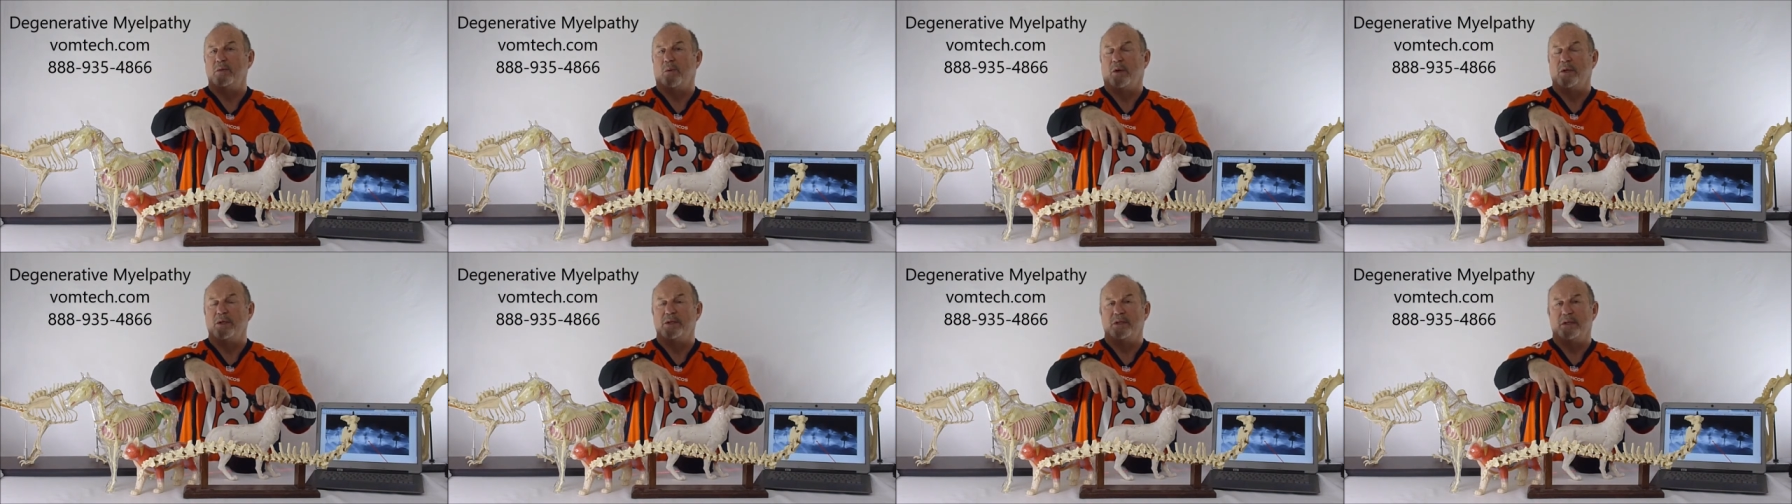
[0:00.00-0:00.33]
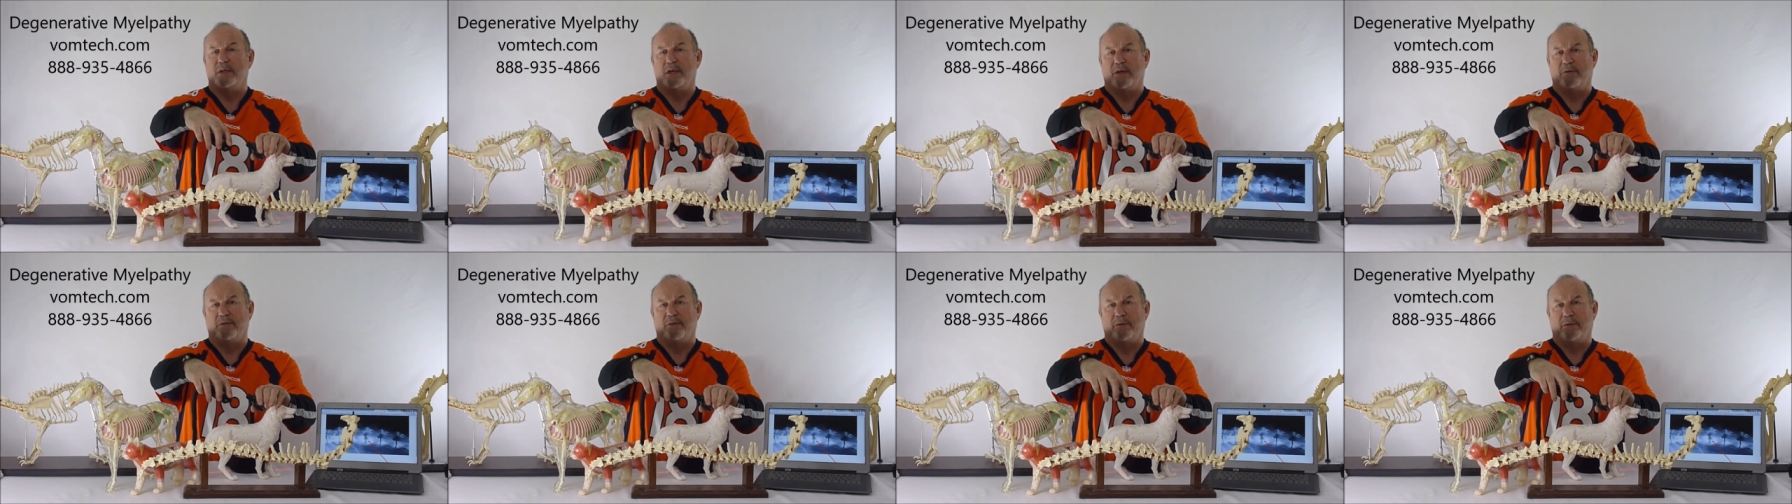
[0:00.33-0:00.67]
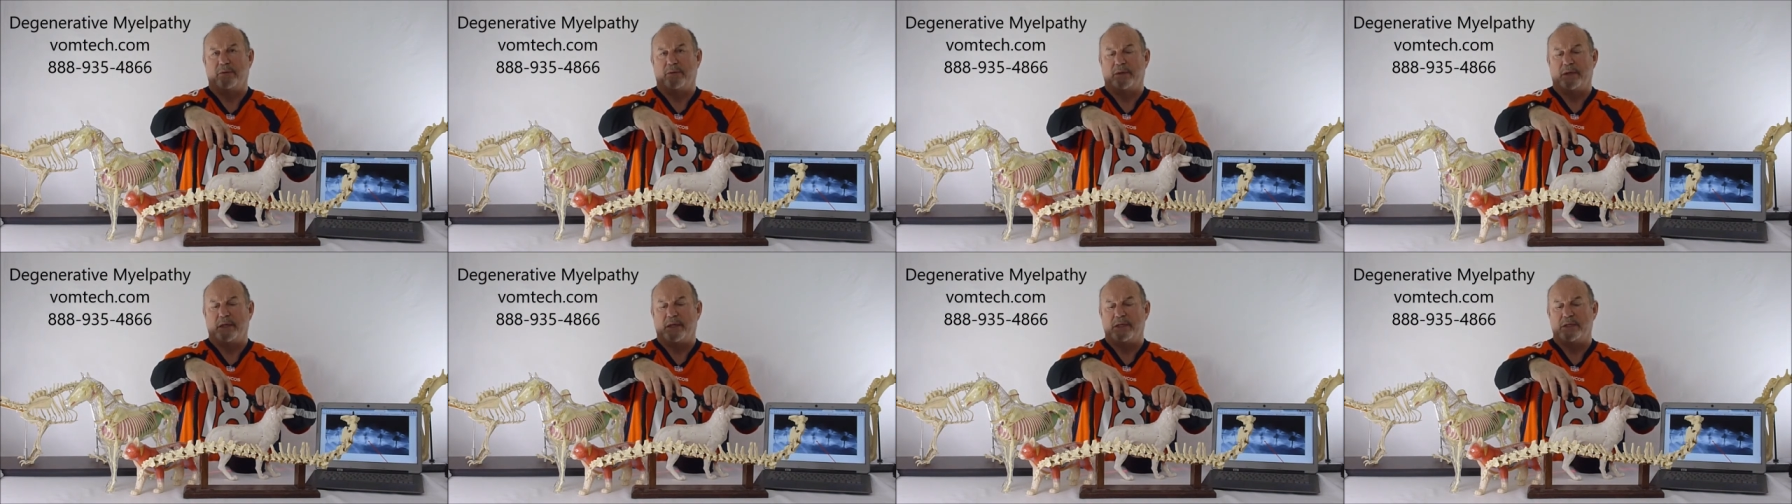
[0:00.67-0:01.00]
once a day for
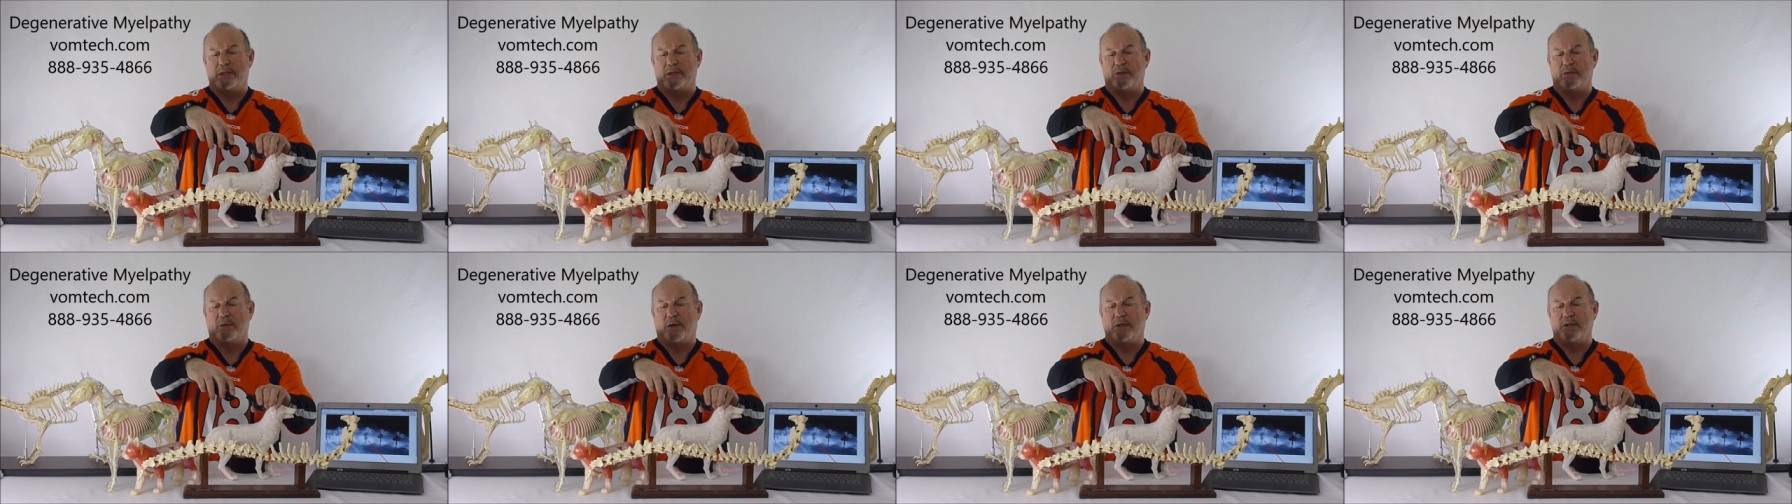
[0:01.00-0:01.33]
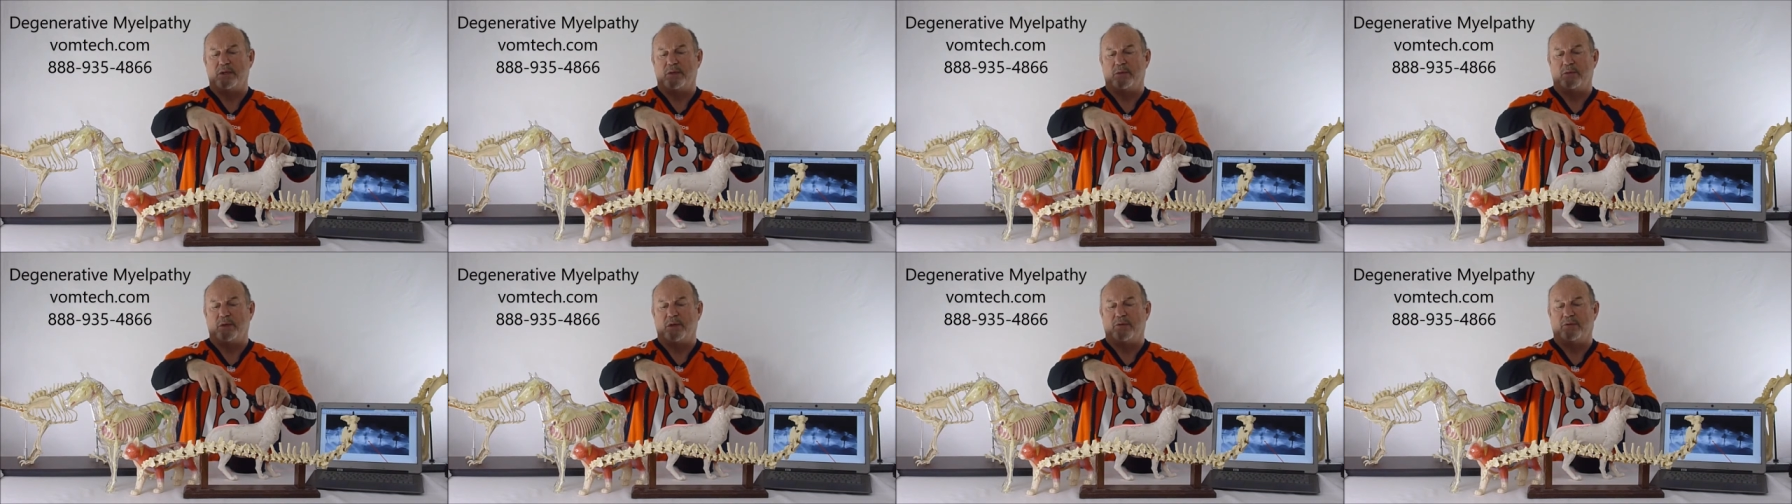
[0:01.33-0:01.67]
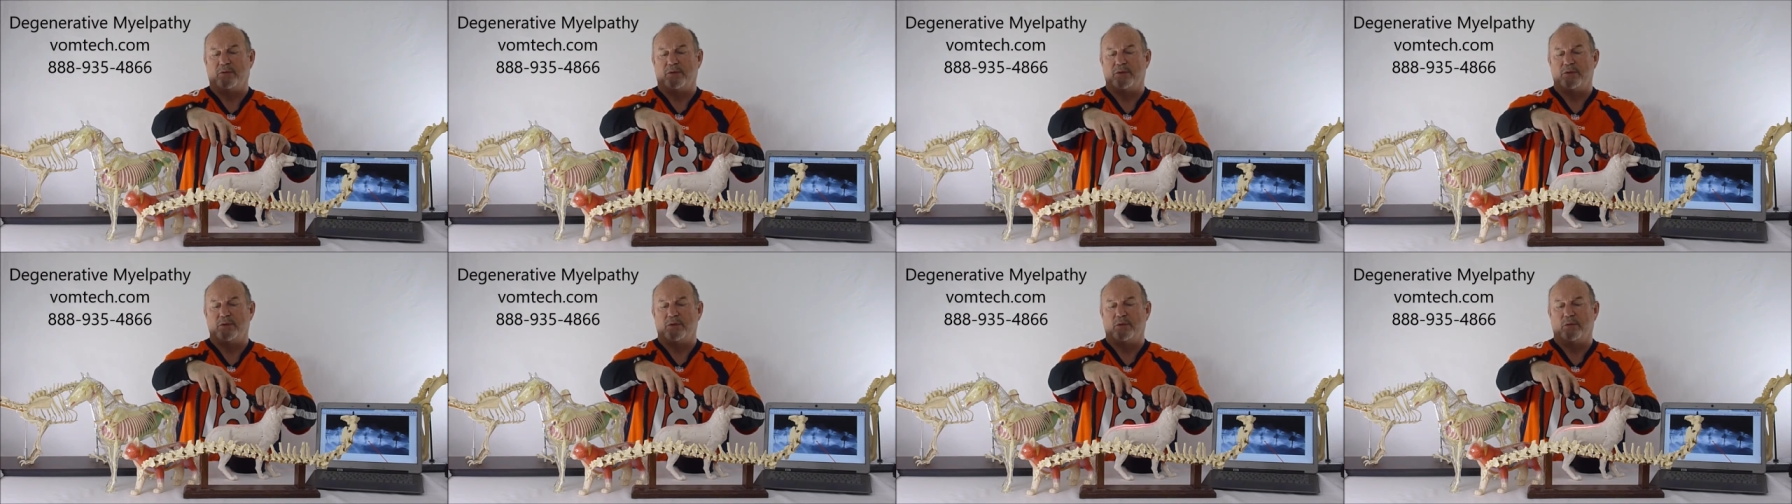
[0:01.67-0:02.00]
3 days, and twice a week
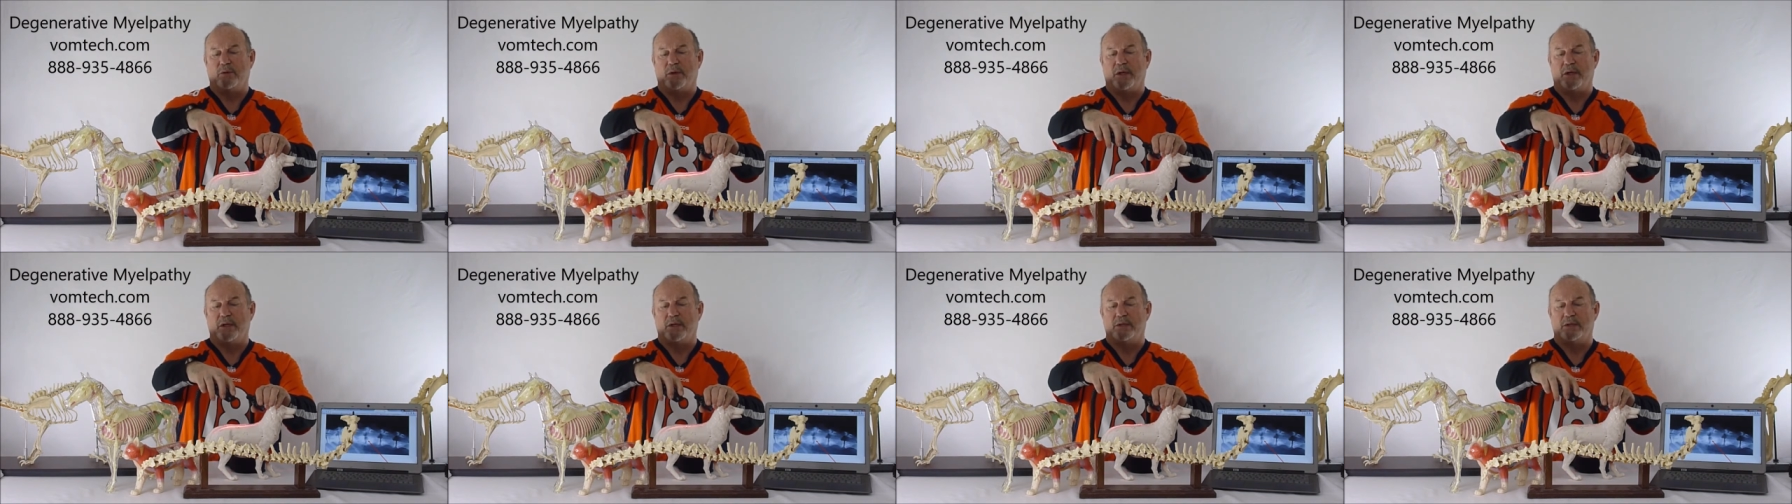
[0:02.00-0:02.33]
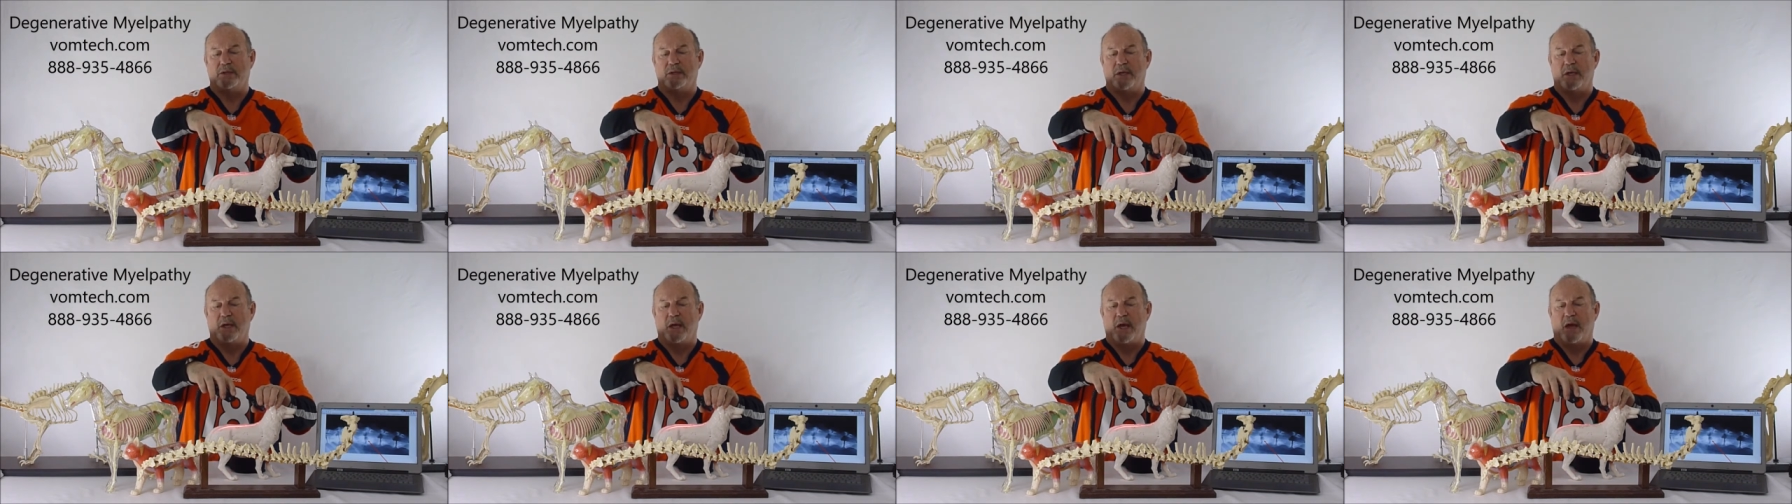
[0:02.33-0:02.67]
for 2 weeks.